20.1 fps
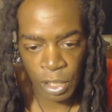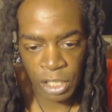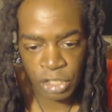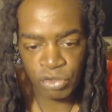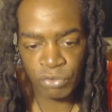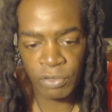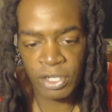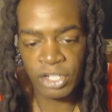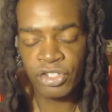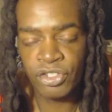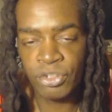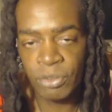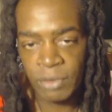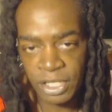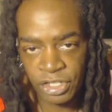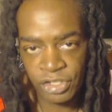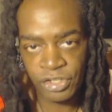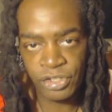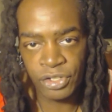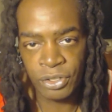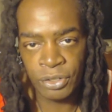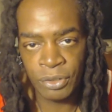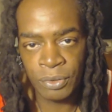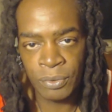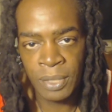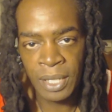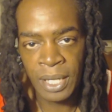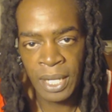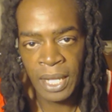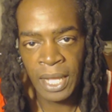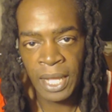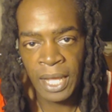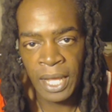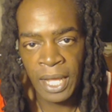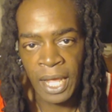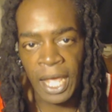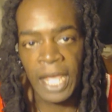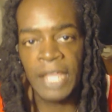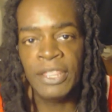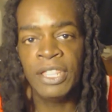address your issue
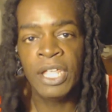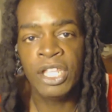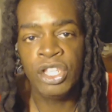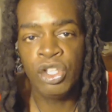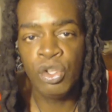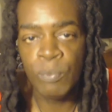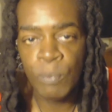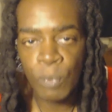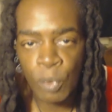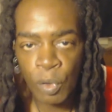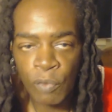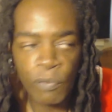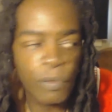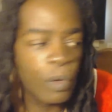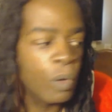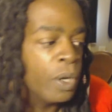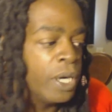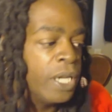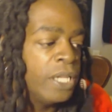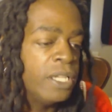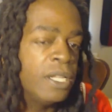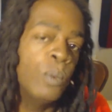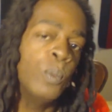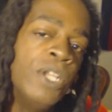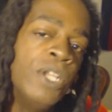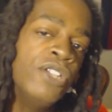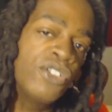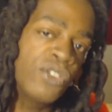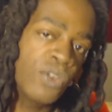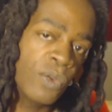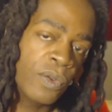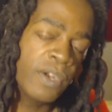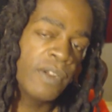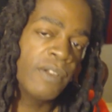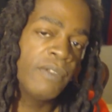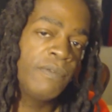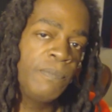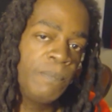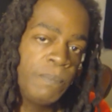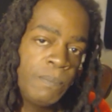and then you move on and we sort
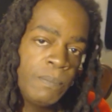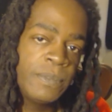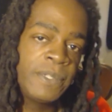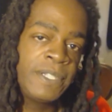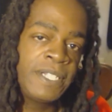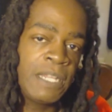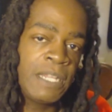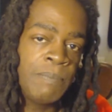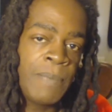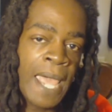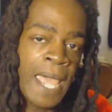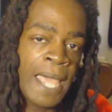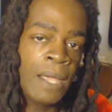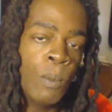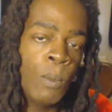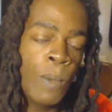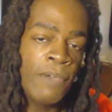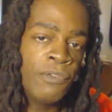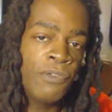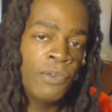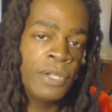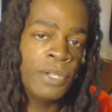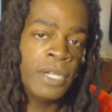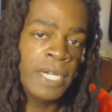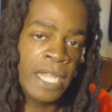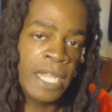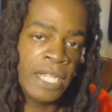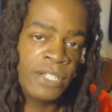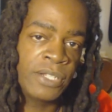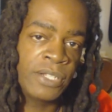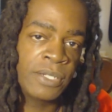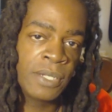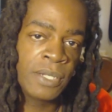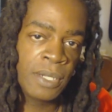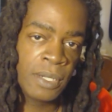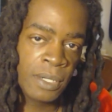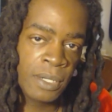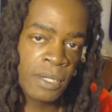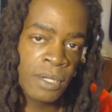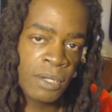of sit back and wait for the next
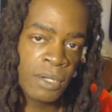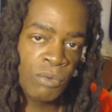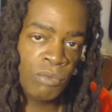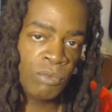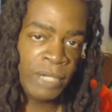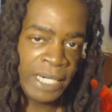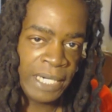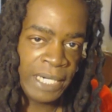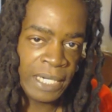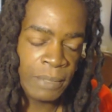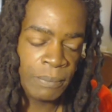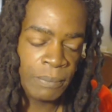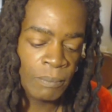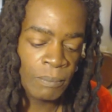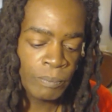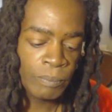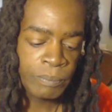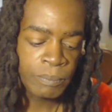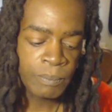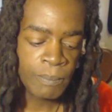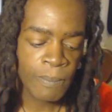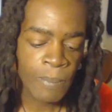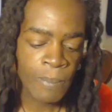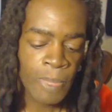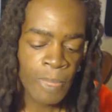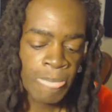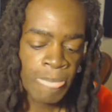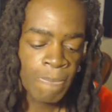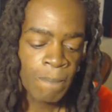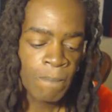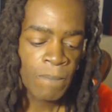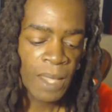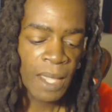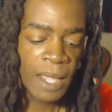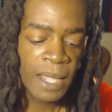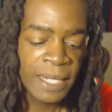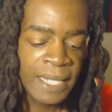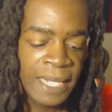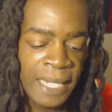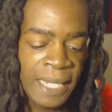reading.
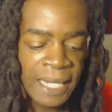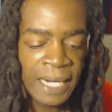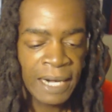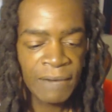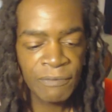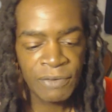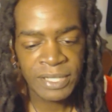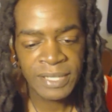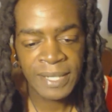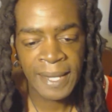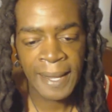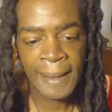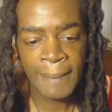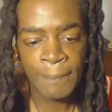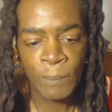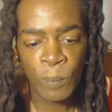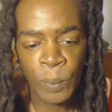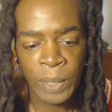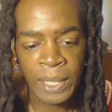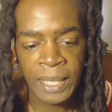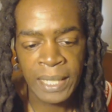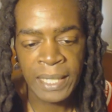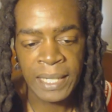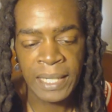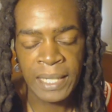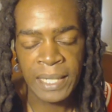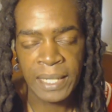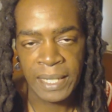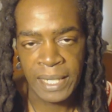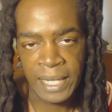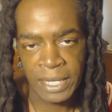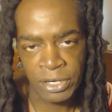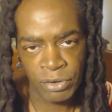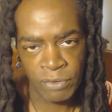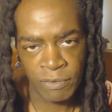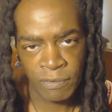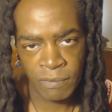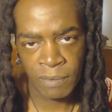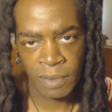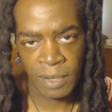Again, every time we
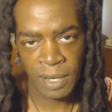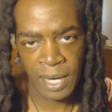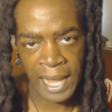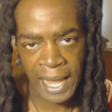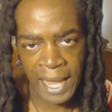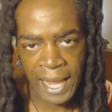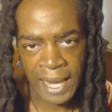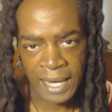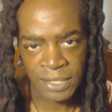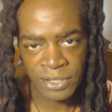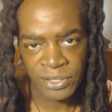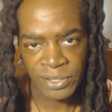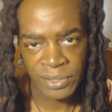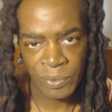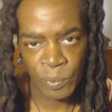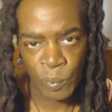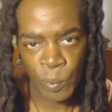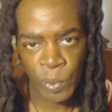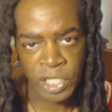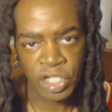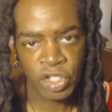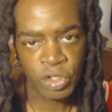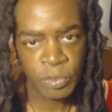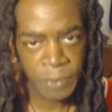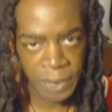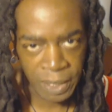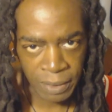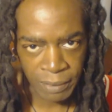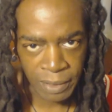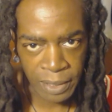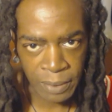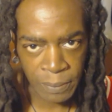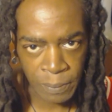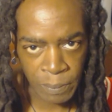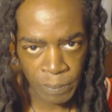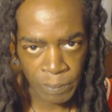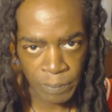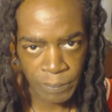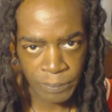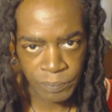interact with spirit,
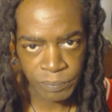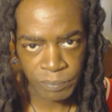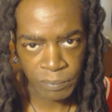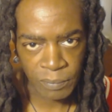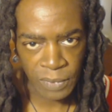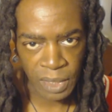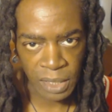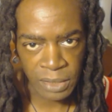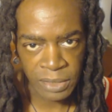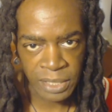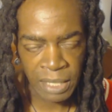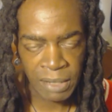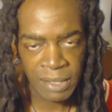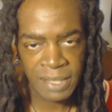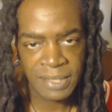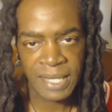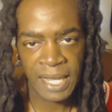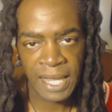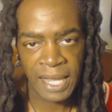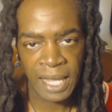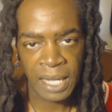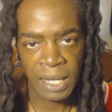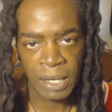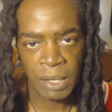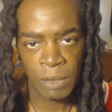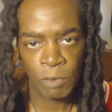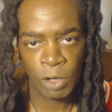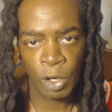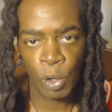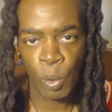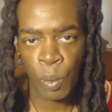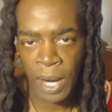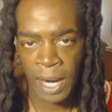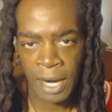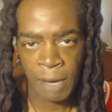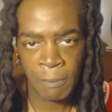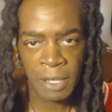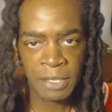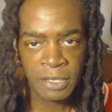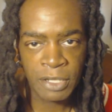there is a
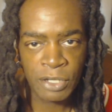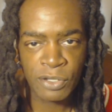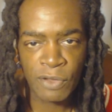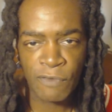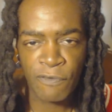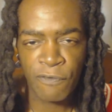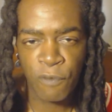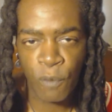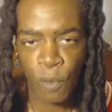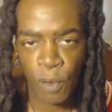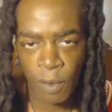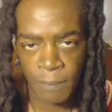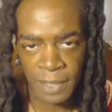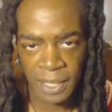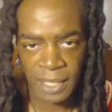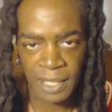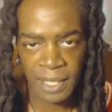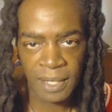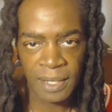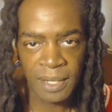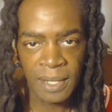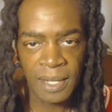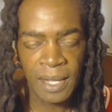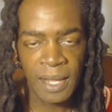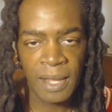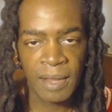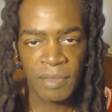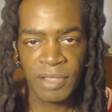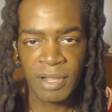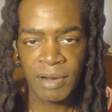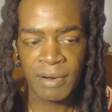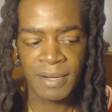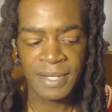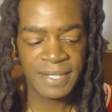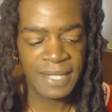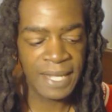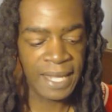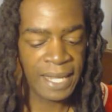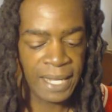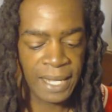requirement, there's a formula, there
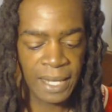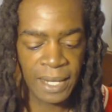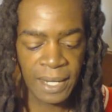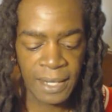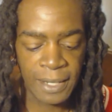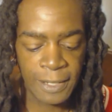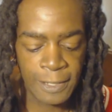is a